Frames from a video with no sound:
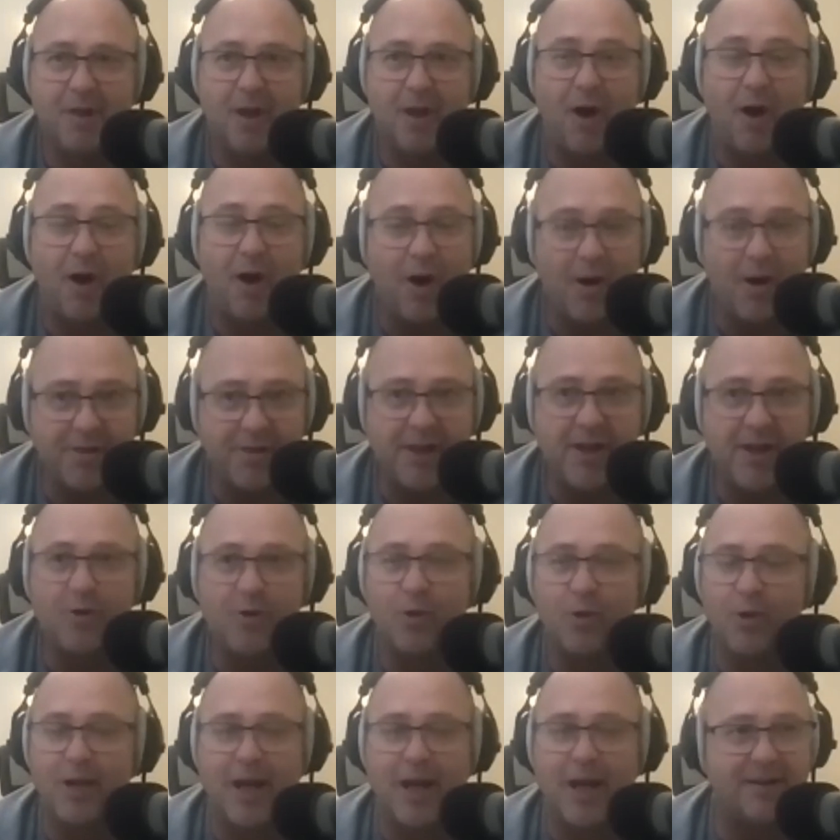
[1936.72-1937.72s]
I think
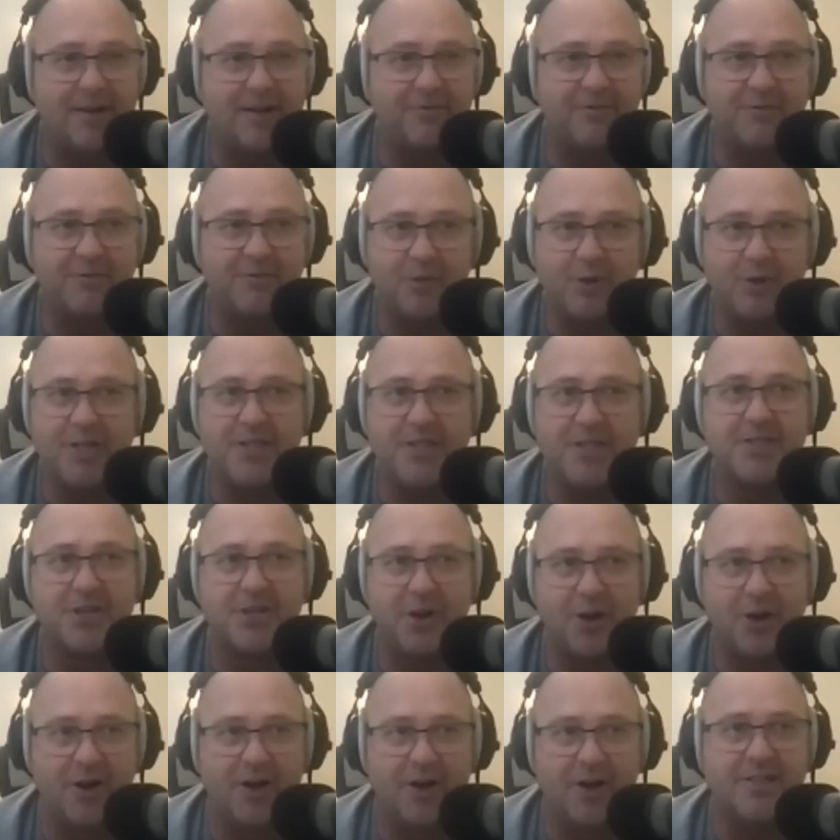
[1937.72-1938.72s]
all 8 footy
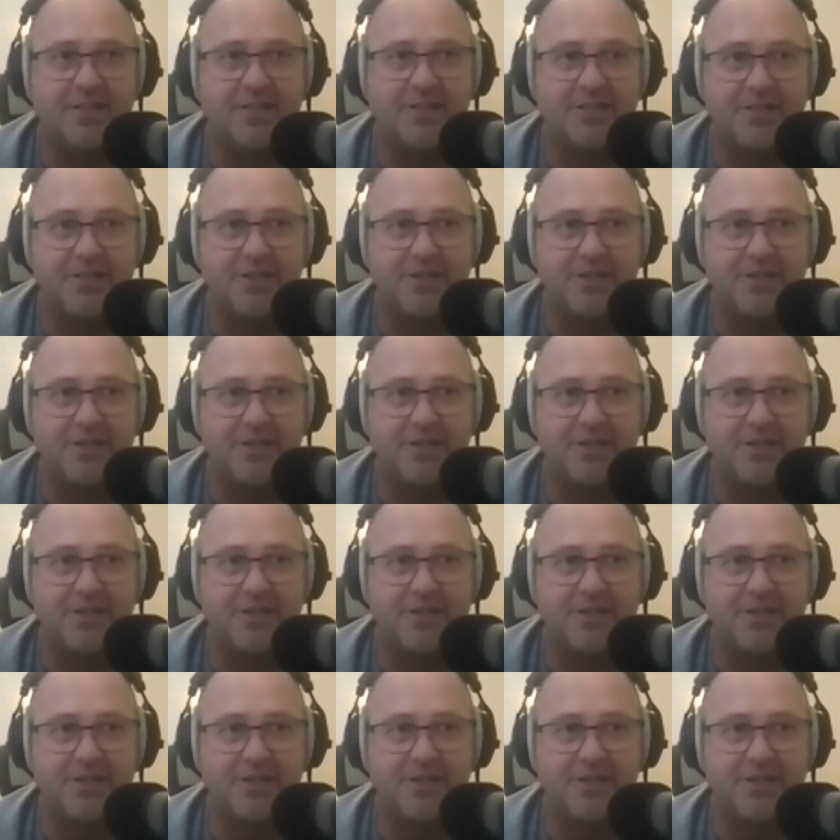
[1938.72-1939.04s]
sides,